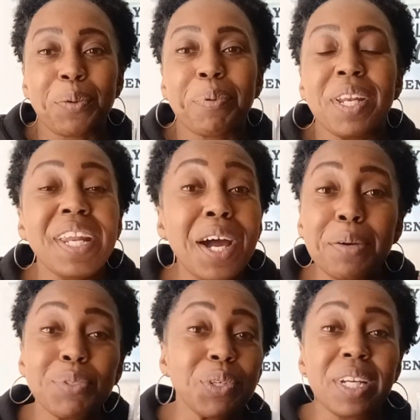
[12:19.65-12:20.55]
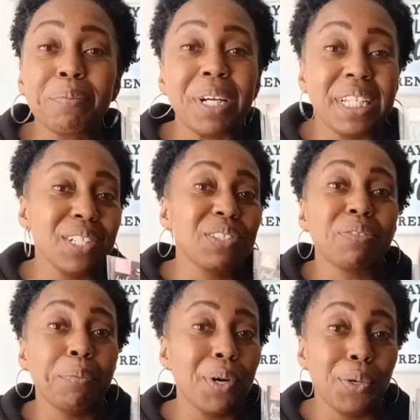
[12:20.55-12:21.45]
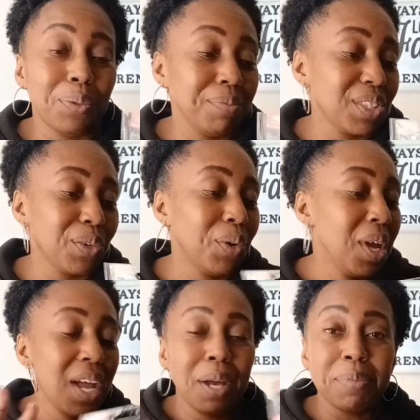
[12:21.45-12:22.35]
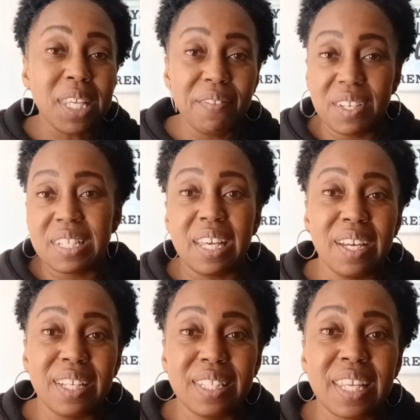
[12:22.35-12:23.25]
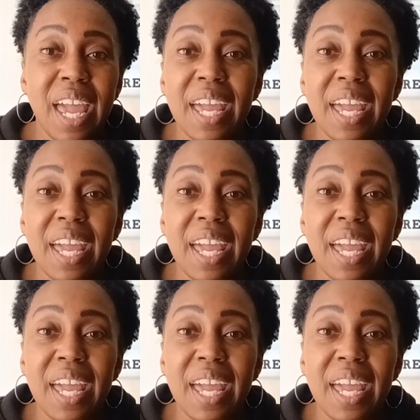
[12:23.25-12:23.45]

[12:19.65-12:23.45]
but now I'm doing my nails from home. So I'm saving tons.